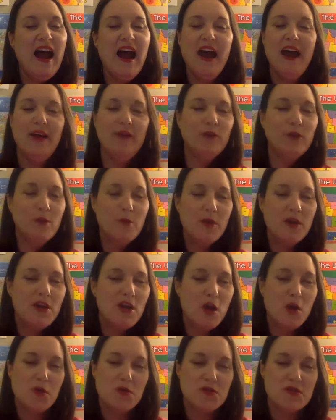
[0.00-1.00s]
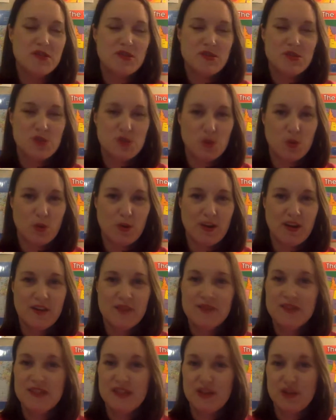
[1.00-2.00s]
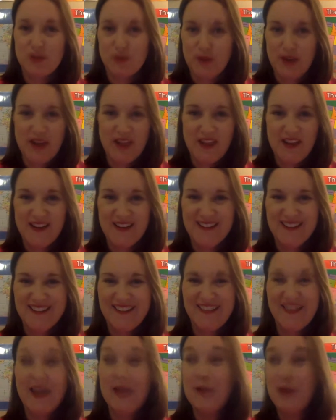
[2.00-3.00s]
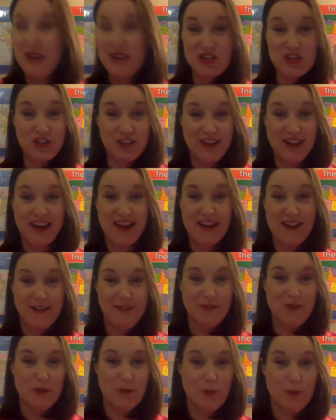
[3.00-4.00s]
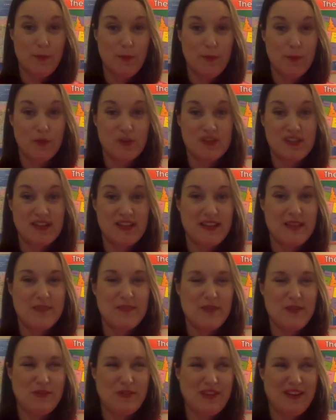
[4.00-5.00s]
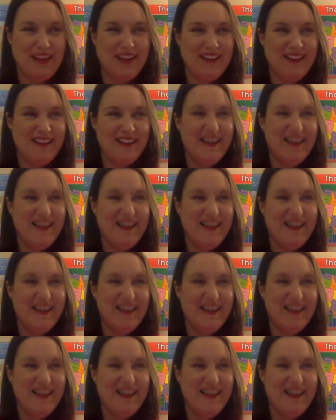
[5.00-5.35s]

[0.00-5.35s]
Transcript: Everyone knows the story of Cinderella. Okay, raise your hand if you remember seeing the movie.